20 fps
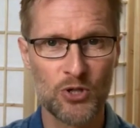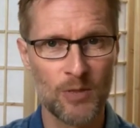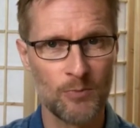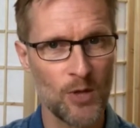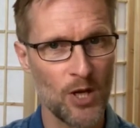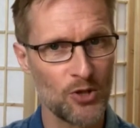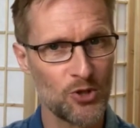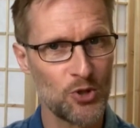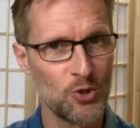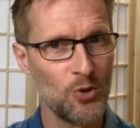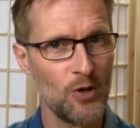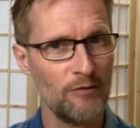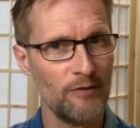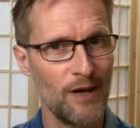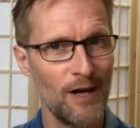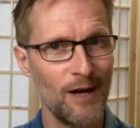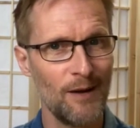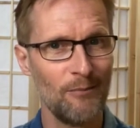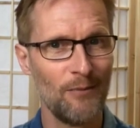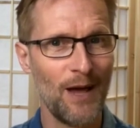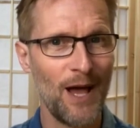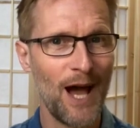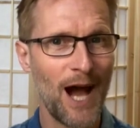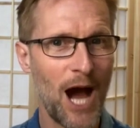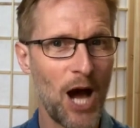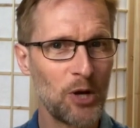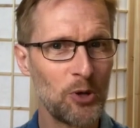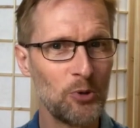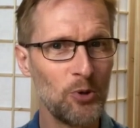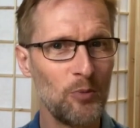I'm not sure if I'm a
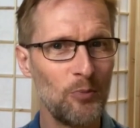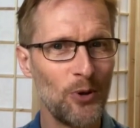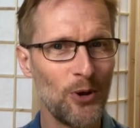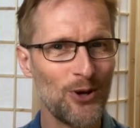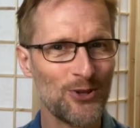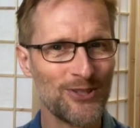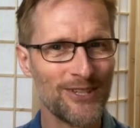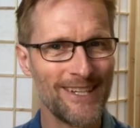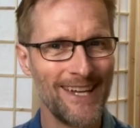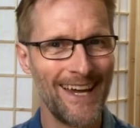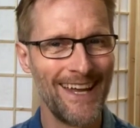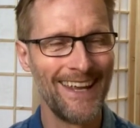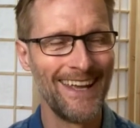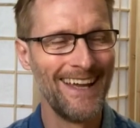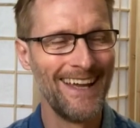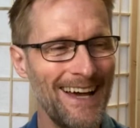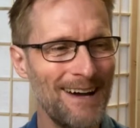good person yet,